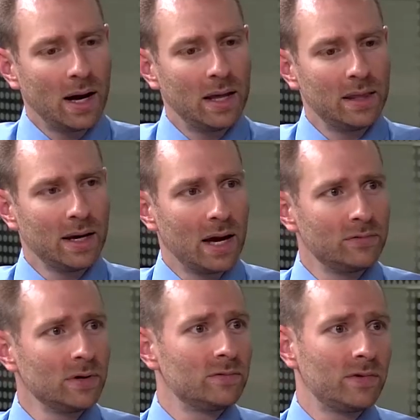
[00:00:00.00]
I think
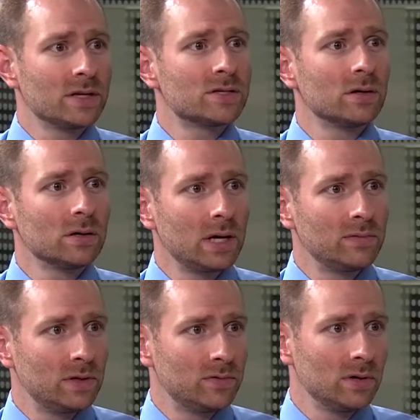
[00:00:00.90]
every investor,
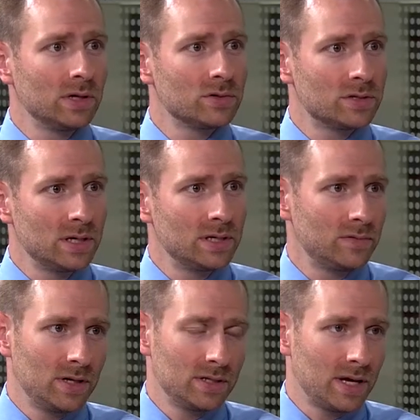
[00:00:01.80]
even if they're interested in
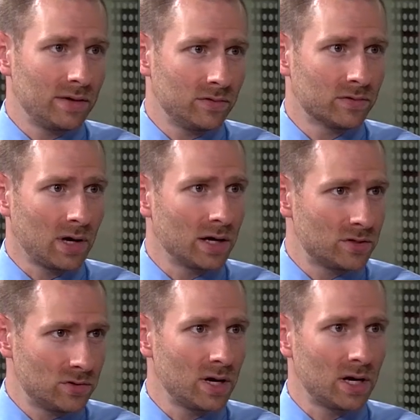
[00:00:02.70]
dividends, they have to
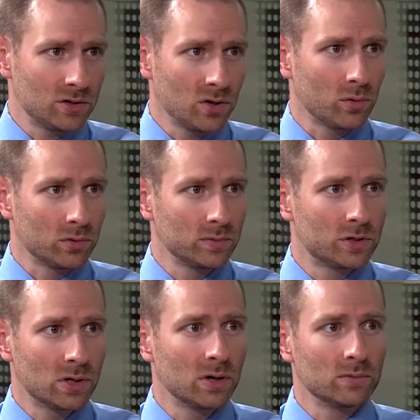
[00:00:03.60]
concentrate on total
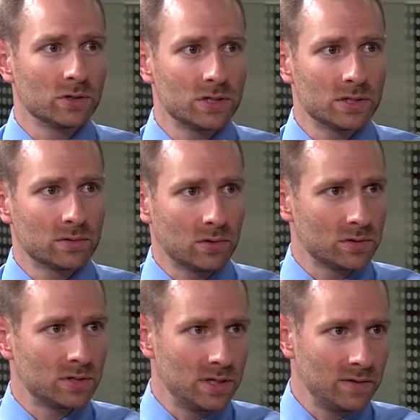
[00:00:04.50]
return, which is, of
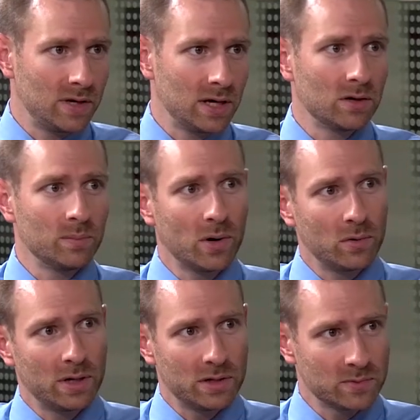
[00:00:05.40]
course, the dividend
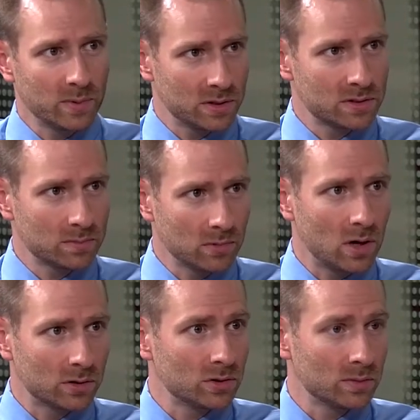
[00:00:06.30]
component as well as
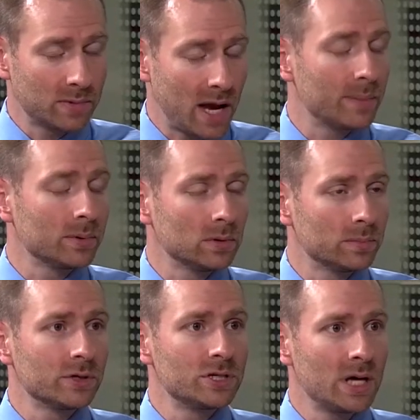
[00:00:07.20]
long-term capital
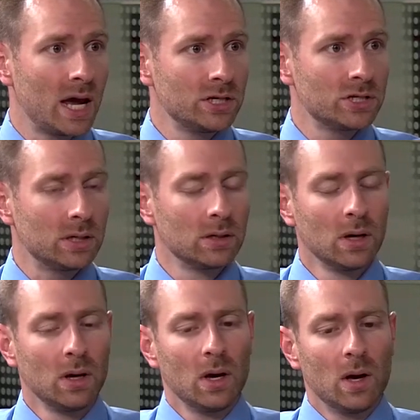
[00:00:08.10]
appreciation.
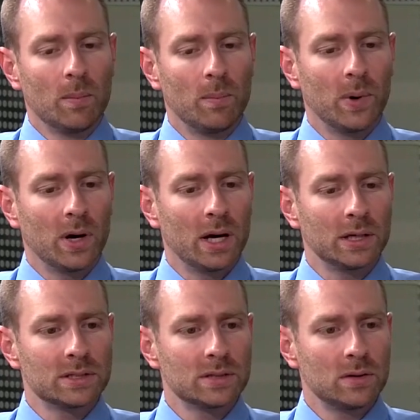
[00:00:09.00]

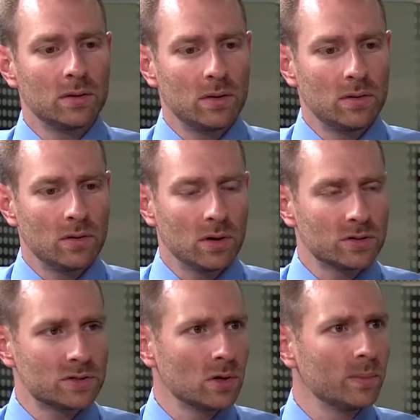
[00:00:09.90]
But there are
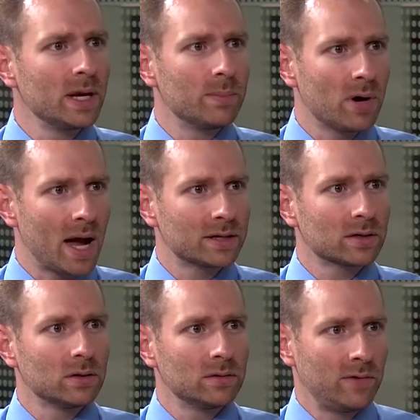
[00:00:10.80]
so many
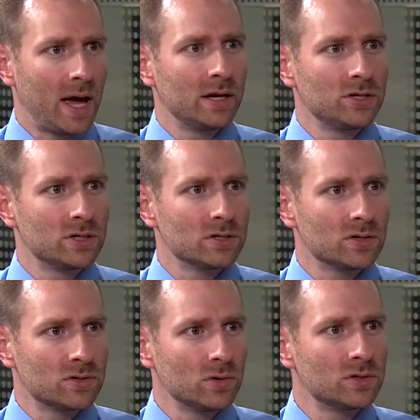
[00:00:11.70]
practical advantages
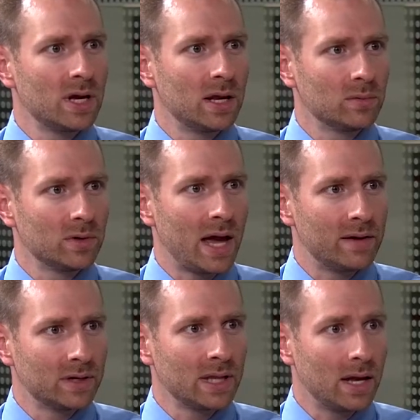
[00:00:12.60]
associated with
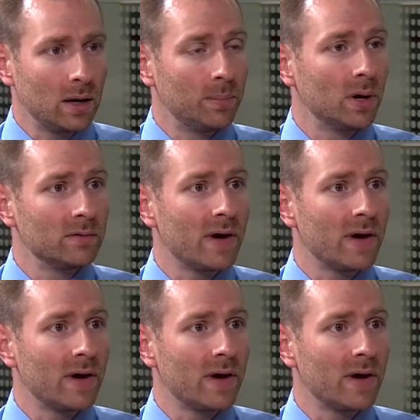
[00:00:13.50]
having that above